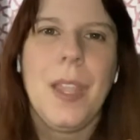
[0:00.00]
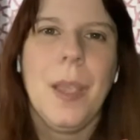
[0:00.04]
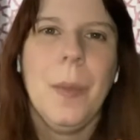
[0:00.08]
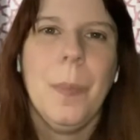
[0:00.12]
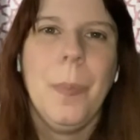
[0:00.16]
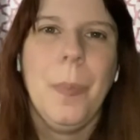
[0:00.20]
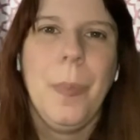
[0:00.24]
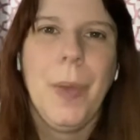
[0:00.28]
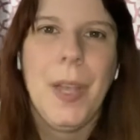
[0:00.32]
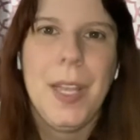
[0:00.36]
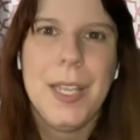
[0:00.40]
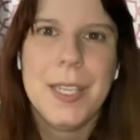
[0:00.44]

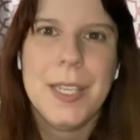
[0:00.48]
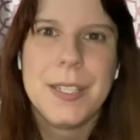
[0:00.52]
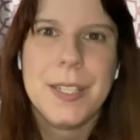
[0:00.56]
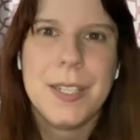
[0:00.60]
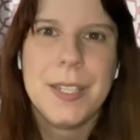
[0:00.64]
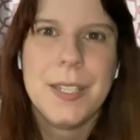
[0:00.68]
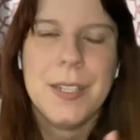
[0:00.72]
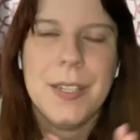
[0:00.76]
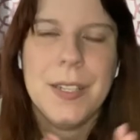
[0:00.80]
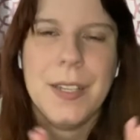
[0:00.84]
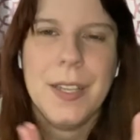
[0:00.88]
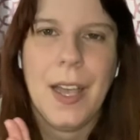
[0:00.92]

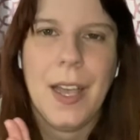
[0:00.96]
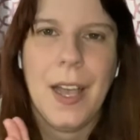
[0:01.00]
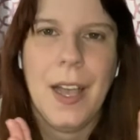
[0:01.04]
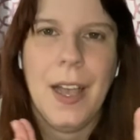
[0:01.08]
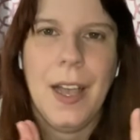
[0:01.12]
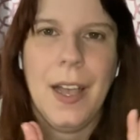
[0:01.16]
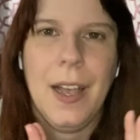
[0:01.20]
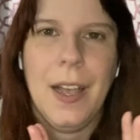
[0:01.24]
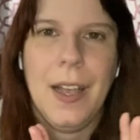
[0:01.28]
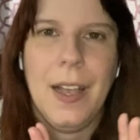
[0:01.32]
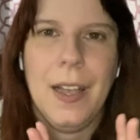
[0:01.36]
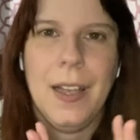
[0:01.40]
But
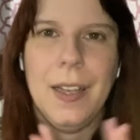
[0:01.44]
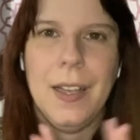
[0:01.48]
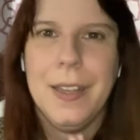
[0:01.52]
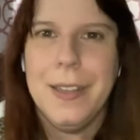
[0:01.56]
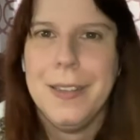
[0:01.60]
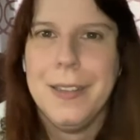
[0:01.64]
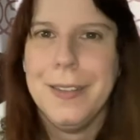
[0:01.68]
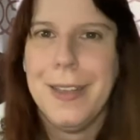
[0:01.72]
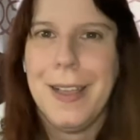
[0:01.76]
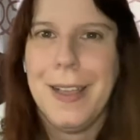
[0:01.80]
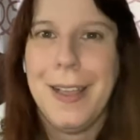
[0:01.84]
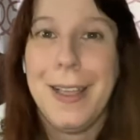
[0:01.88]

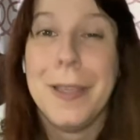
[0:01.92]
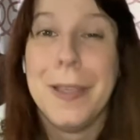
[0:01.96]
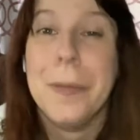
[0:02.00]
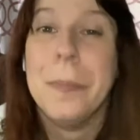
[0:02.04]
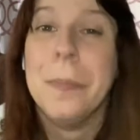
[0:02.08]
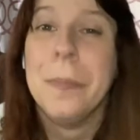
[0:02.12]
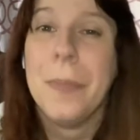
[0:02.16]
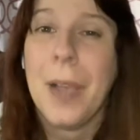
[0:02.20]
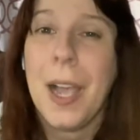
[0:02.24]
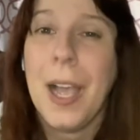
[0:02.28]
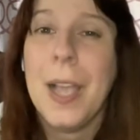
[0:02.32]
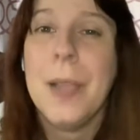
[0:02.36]

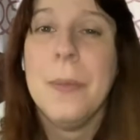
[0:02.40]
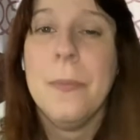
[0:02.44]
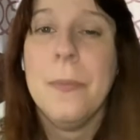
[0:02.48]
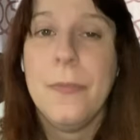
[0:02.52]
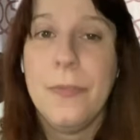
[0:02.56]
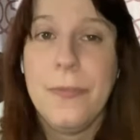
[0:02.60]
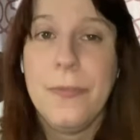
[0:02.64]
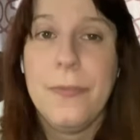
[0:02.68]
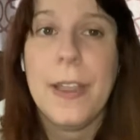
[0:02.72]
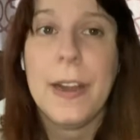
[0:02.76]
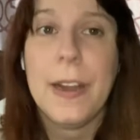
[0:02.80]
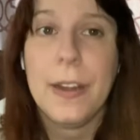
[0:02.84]
I'm
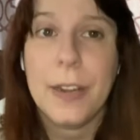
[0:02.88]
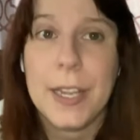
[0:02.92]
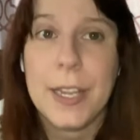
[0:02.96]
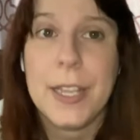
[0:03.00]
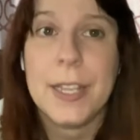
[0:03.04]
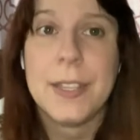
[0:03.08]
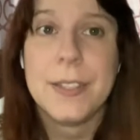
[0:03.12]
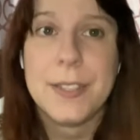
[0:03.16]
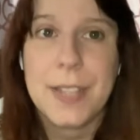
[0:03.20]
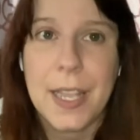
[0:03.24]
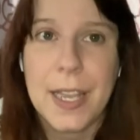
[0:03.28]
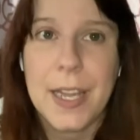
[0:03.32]
very
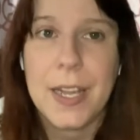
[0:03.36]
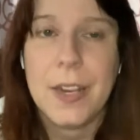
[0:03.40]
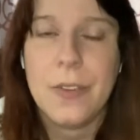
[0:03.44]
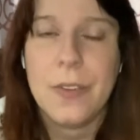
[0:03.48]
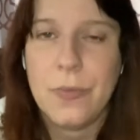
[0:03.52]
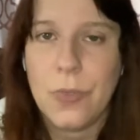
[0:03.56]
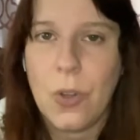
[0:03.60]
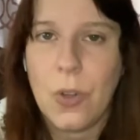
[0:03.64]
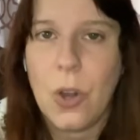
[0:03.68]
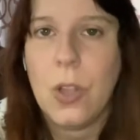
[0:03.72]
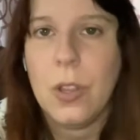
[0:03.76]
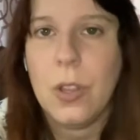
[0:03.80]
excited
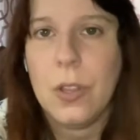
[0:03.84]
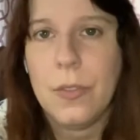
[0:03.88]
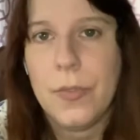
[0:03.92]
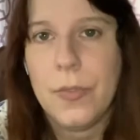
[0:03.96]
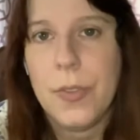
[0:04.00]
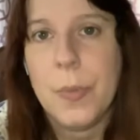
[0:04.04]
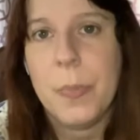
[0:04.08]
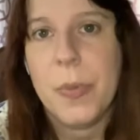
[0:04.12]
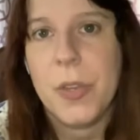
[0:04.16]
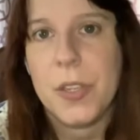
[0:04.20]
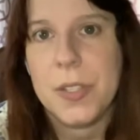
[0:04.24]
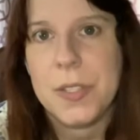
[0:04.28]
for all of
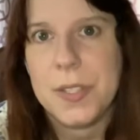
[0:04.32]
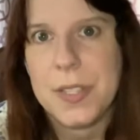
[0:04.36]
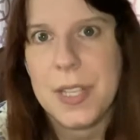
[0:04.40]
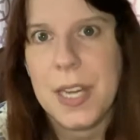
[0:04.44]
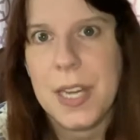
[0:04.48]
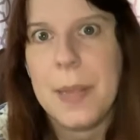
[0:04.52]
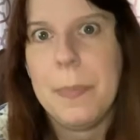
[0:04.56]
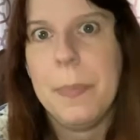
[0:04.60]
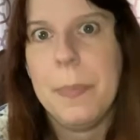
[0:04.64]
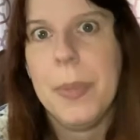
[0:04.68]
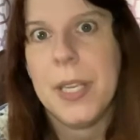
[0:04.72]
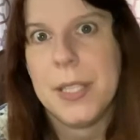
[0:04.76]
the books that
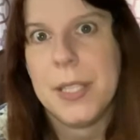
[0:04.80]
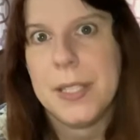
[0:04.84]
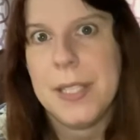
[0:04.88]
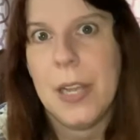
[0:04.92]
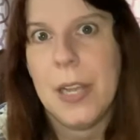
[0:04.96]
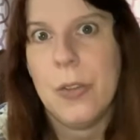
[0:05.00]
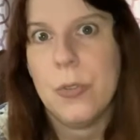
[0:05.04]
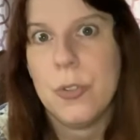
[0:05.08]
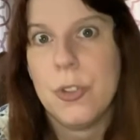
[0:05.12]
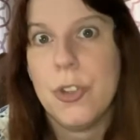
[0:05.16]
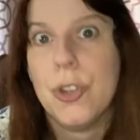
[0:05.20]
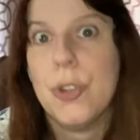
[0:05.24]
I picked
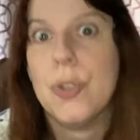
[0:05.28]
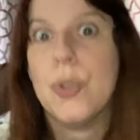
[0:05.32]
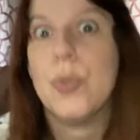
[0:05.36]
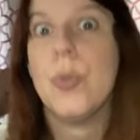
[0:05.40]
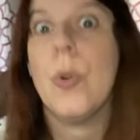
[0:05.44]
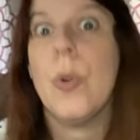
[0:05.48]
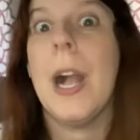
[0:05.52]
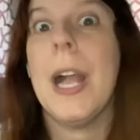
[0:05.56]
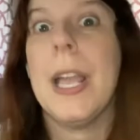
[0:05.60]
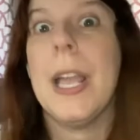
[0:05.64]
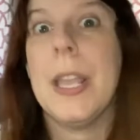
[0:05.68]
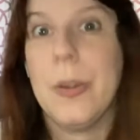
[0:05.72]
out to
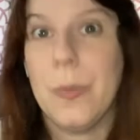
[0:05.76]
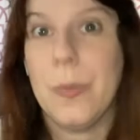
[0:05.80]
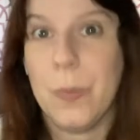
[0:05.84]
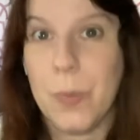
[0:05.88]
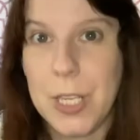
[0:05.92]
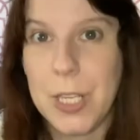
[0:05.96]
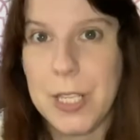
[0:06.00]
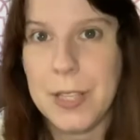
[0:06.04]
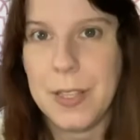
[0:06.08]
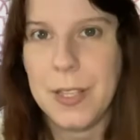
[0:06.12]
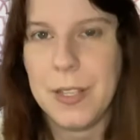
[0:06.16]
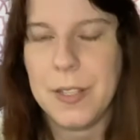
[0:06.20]
try and
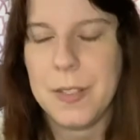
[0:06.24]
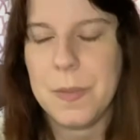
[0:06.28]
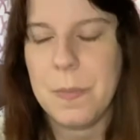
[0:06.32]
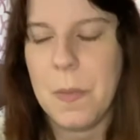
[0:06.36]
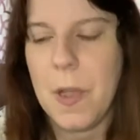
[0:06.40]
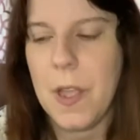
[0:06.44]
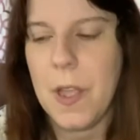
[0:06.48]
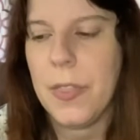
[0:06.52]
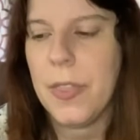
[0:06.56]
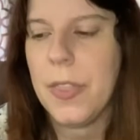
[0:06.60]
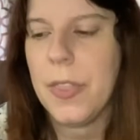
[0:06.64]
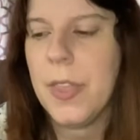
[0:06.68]
read this
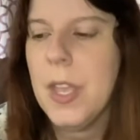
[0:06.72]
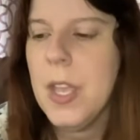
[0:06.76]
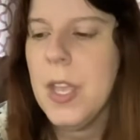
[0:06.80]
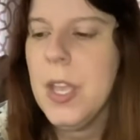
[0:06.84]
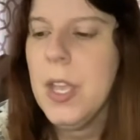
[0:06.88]
month.